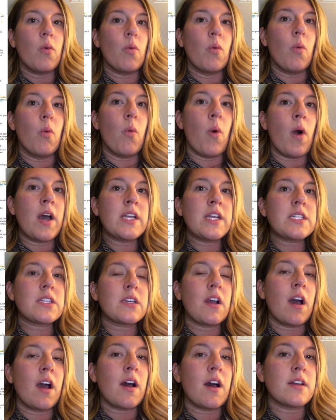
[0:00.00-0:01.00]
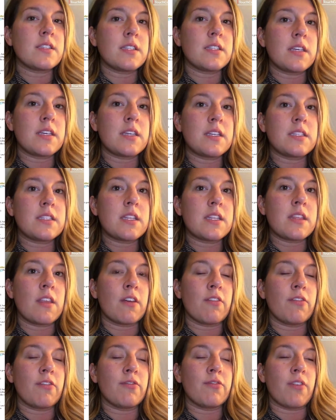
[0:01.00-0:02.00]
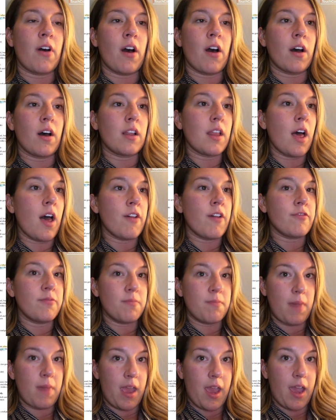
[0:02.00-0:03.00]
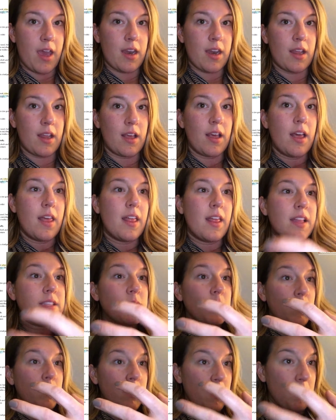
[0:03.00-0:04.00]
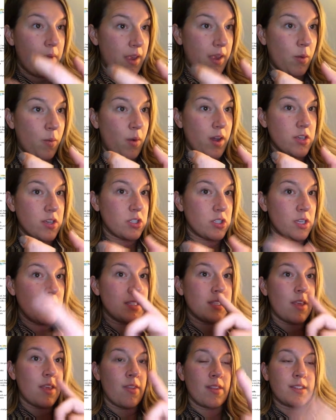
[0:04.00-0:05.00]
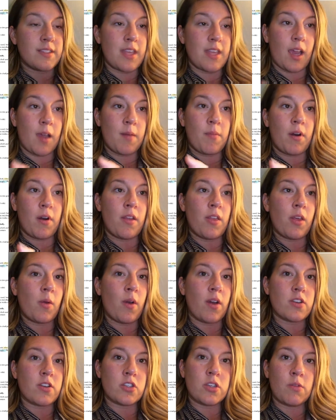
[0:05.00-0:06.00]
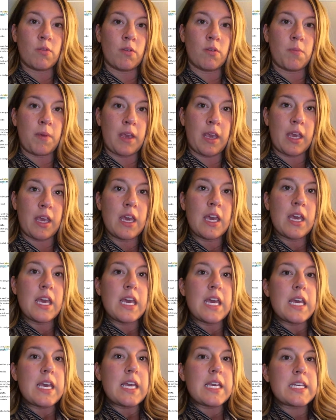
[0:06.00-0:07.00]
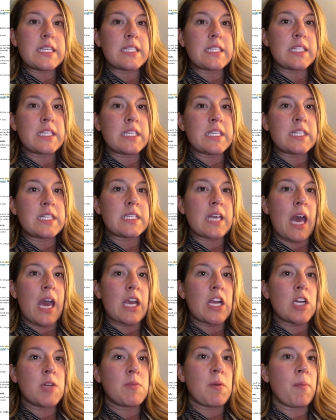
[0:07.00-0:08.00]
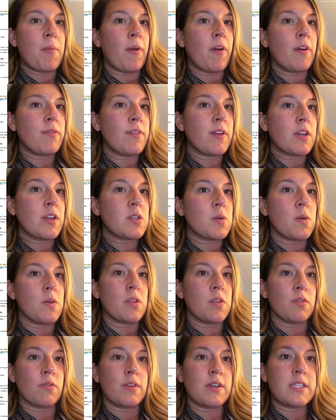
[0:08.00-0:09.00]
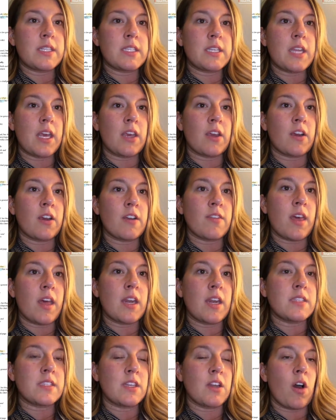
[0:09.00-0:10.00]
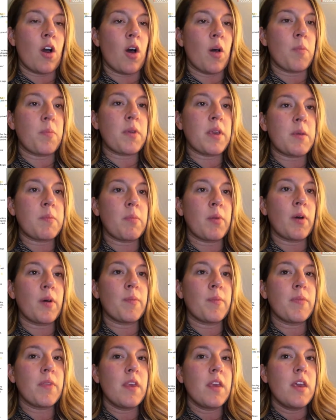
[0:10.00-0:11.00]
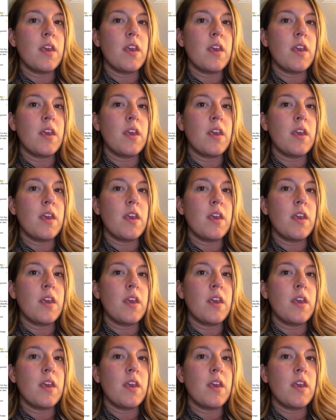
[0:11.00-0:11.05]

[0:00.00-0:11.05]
what causes the fall of man? It's one of the main questions. And the second part of the question would be, is it the desire to be perfect or the risk taker that is in all people?